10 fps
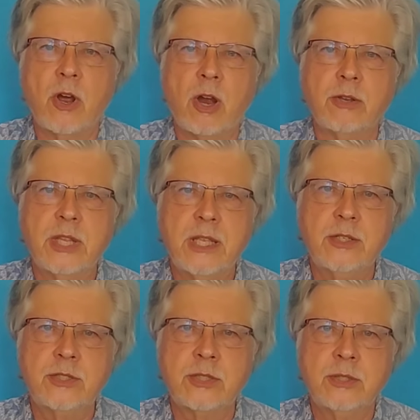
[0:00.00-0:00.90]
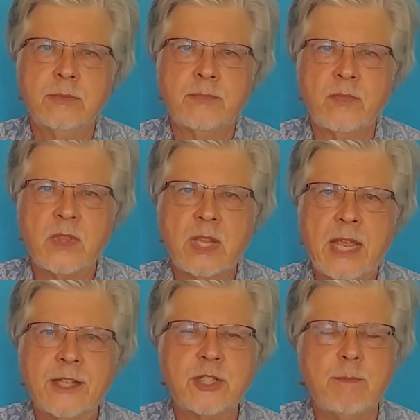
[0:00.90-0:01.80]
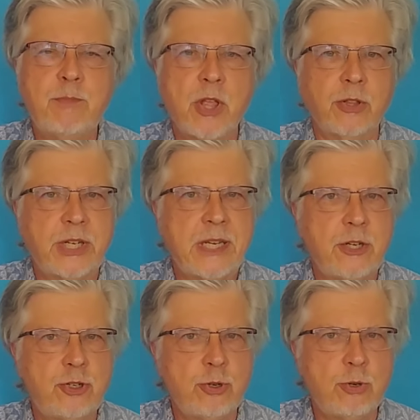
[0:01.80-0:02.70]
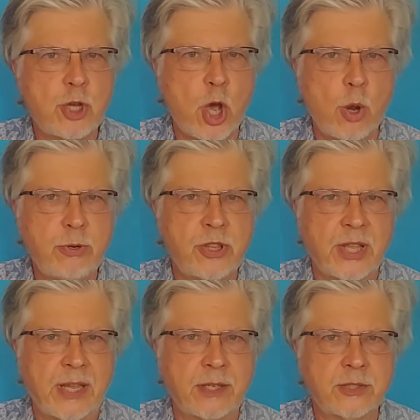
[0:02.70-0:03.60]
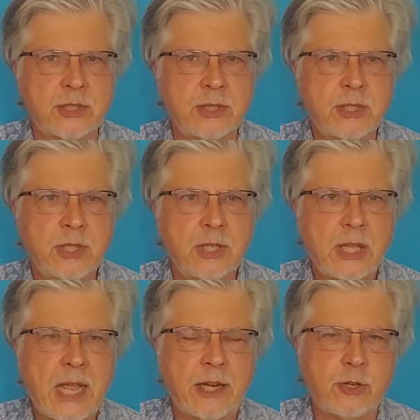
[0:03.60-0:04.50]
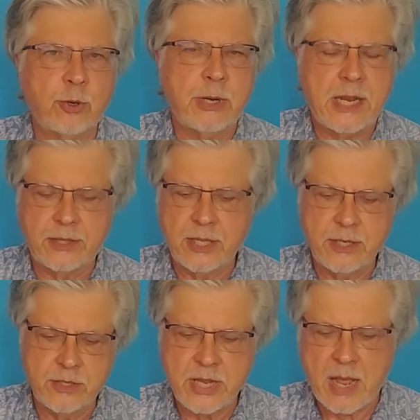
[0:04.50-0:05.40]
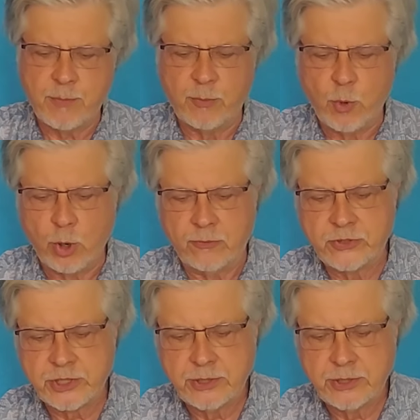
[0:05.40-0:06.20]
are its ability to coat things and create these epimorphs.